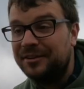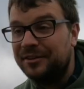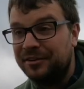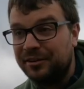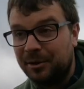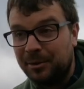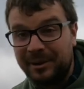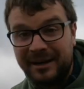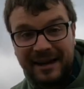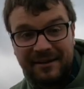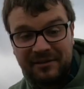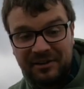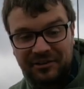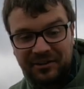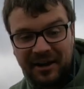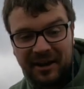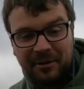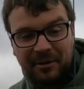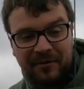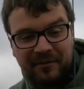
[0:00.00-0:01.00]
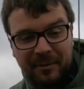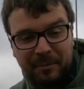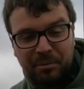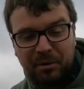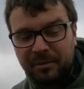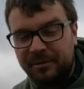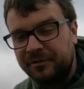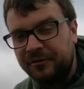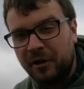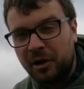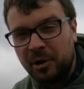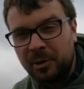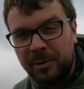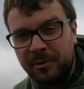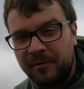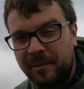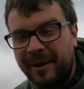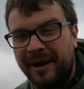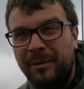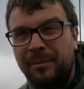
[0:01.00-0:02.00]
So we'll get this out and then probably follow it
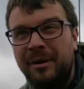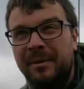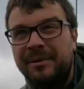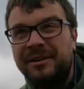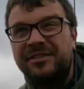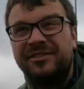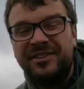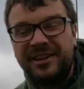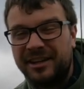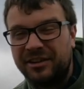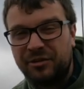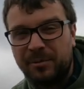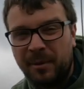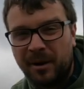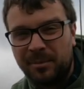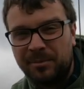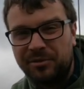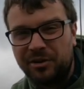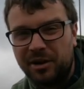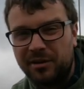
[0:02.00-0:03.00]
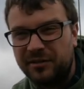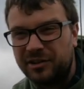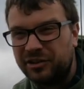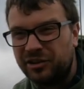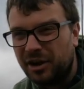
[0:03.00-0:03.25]
with about maybe 6 bombs over